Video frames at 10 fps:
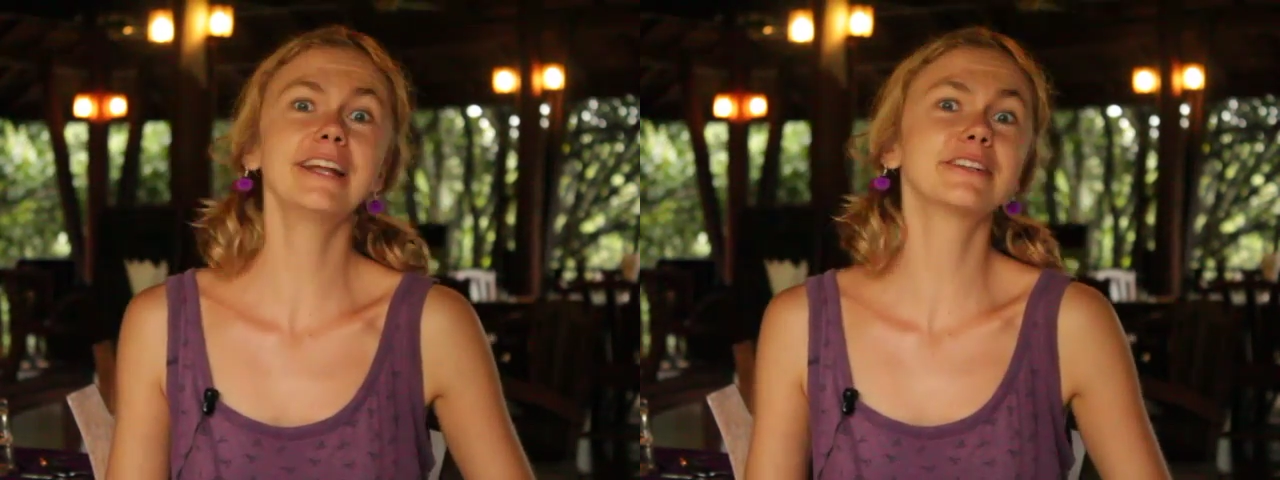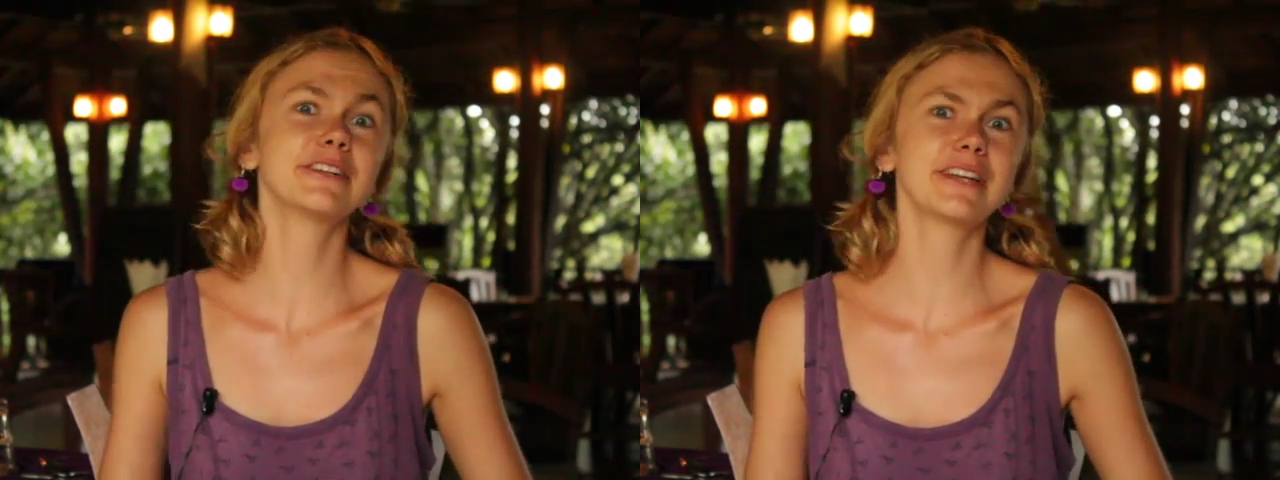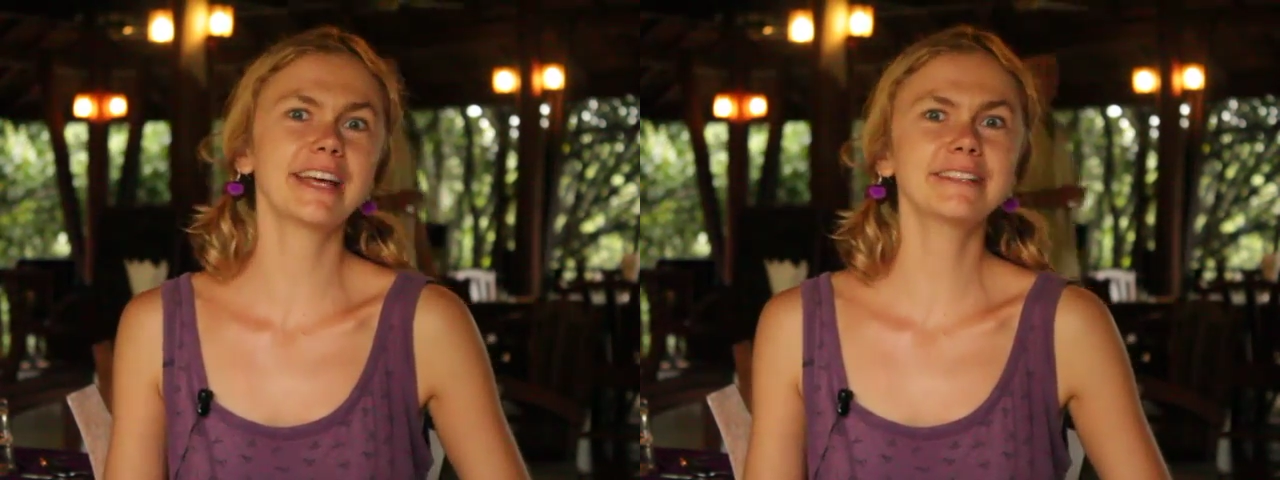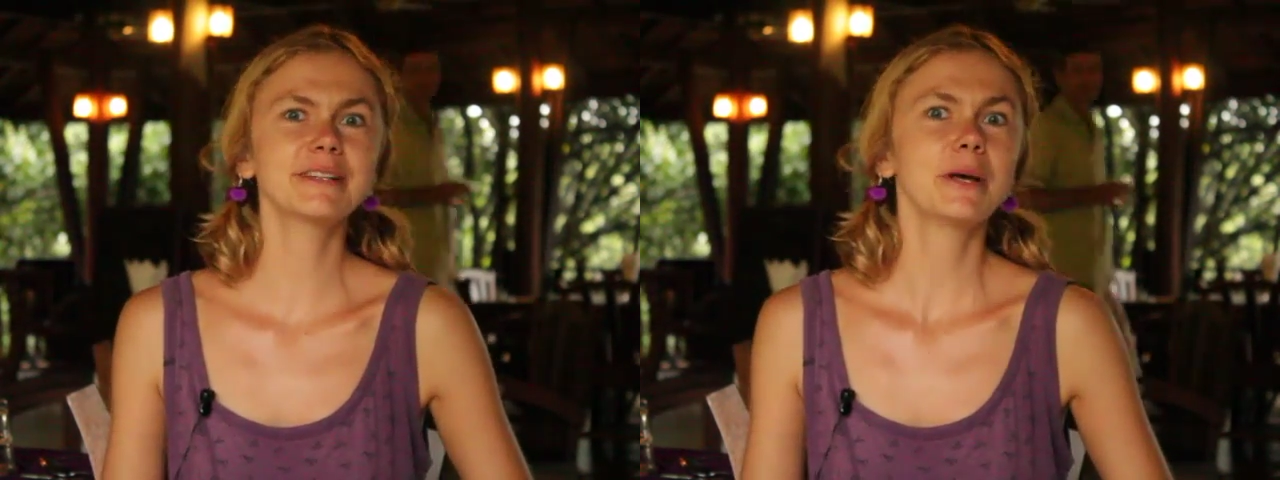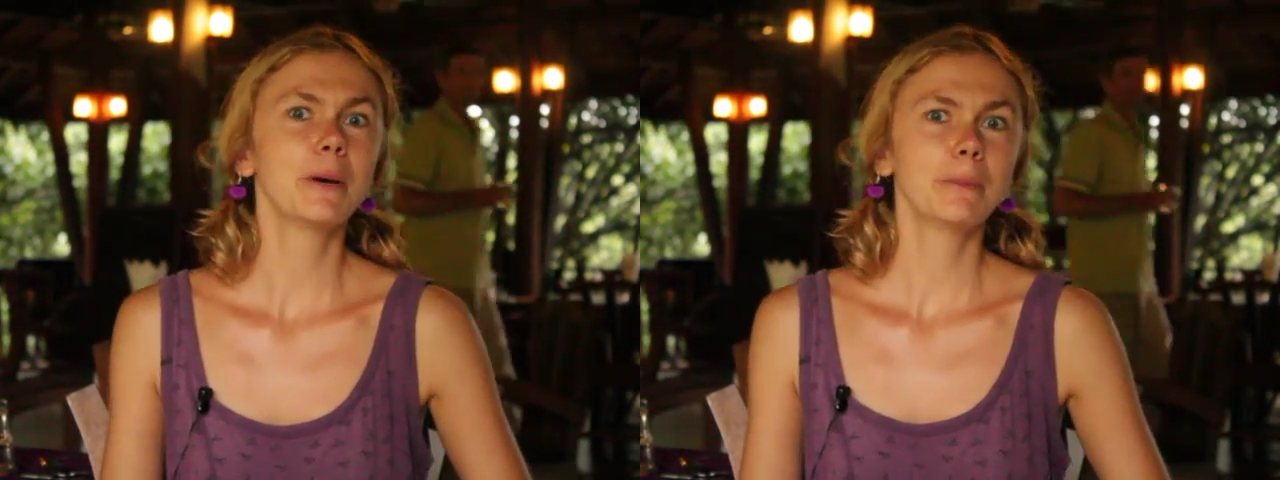I don't know yet,
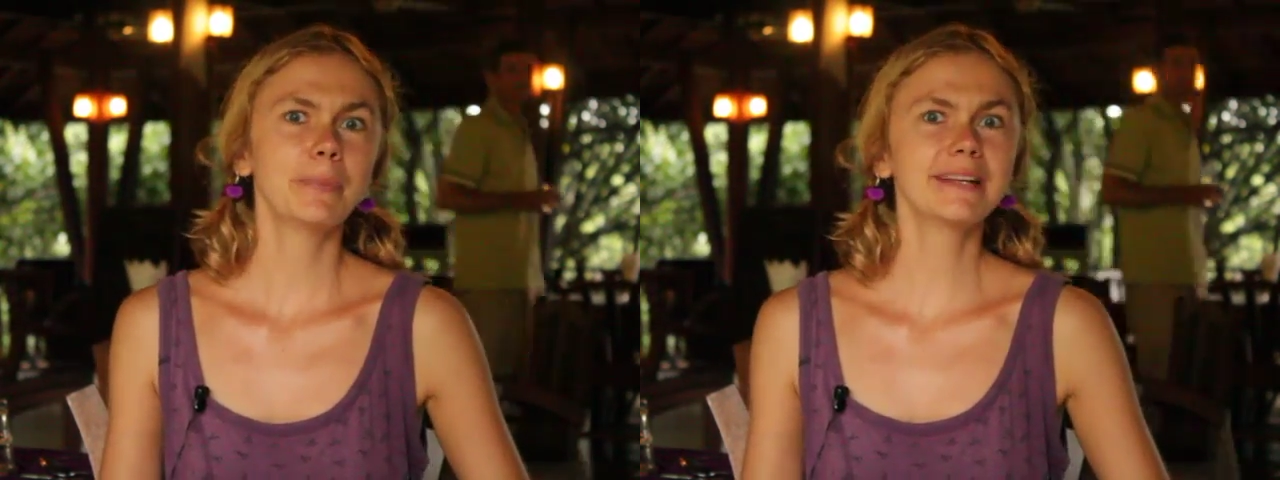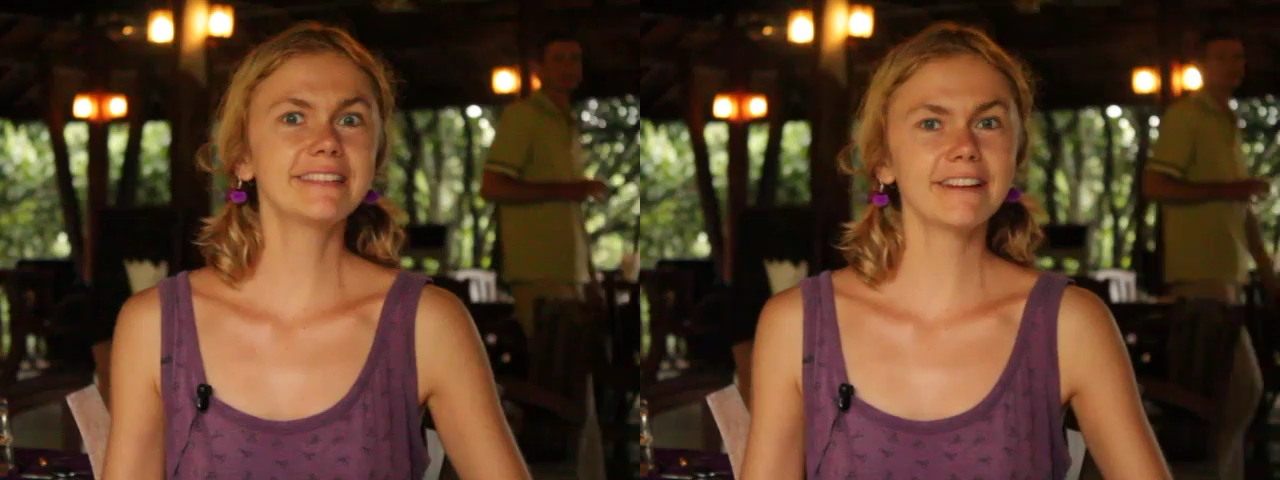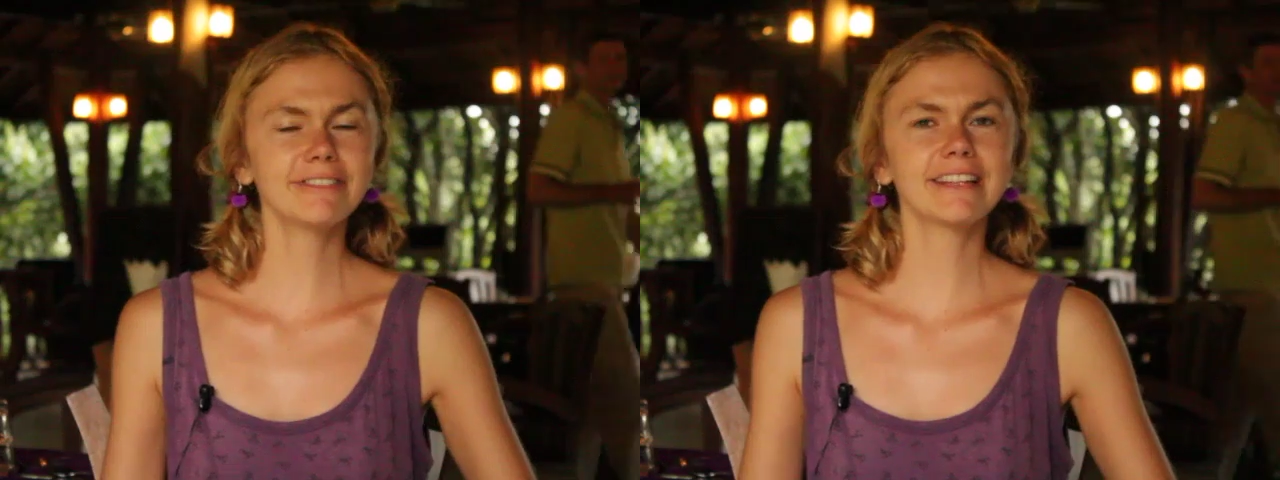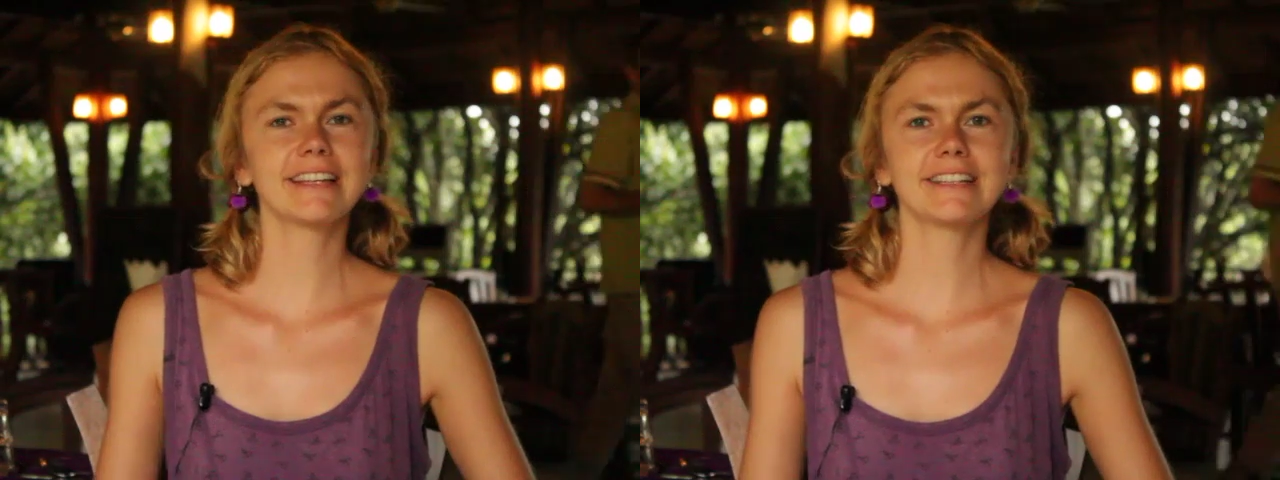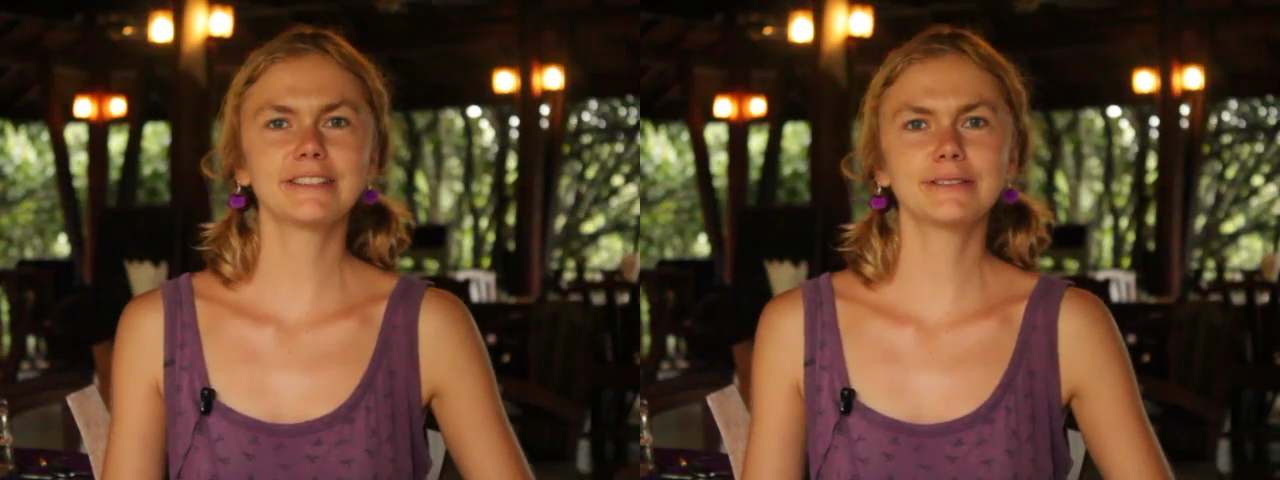but
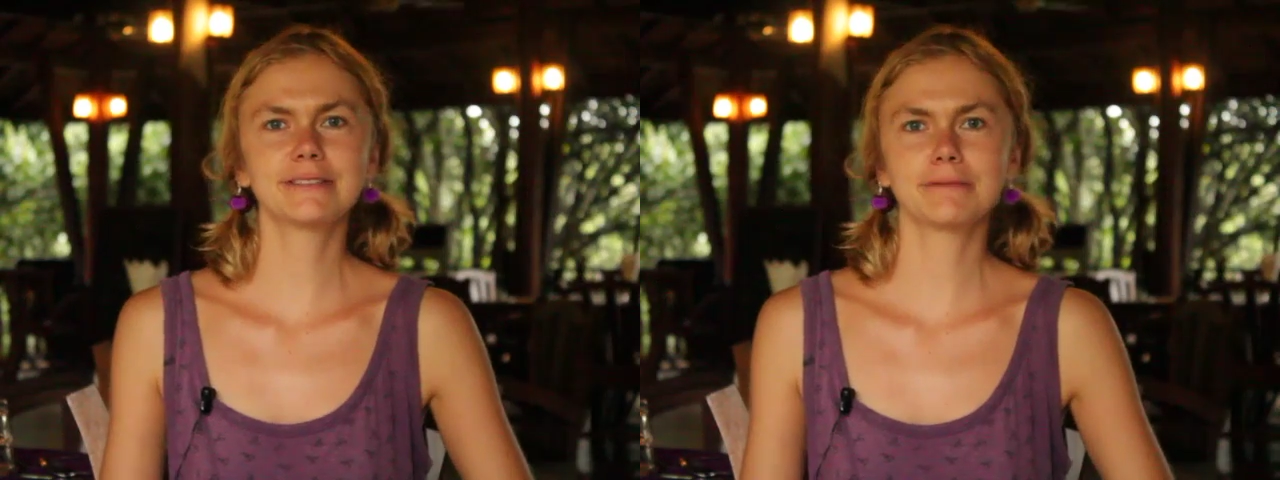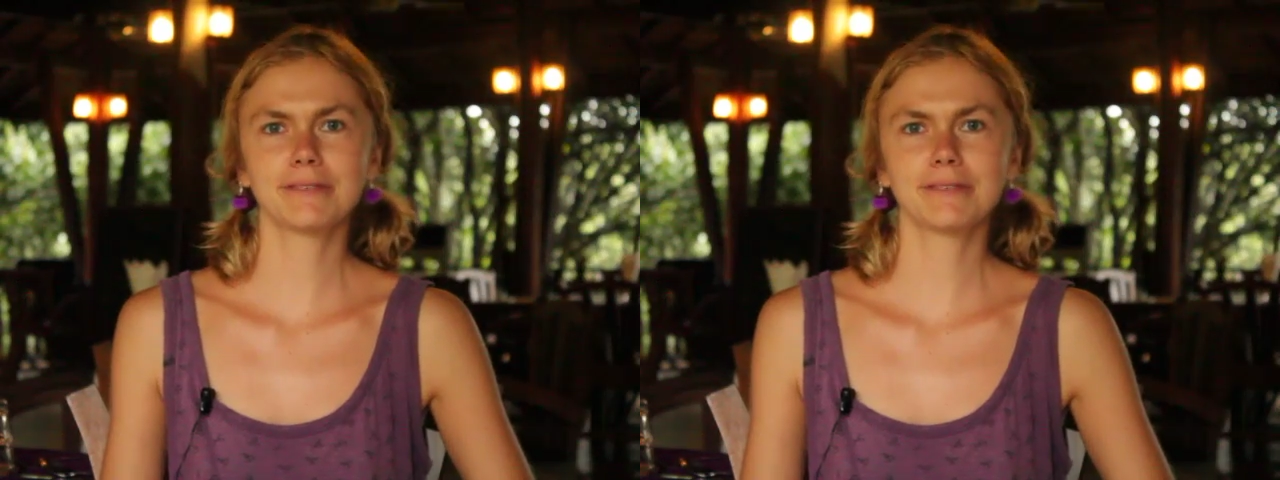definitely good,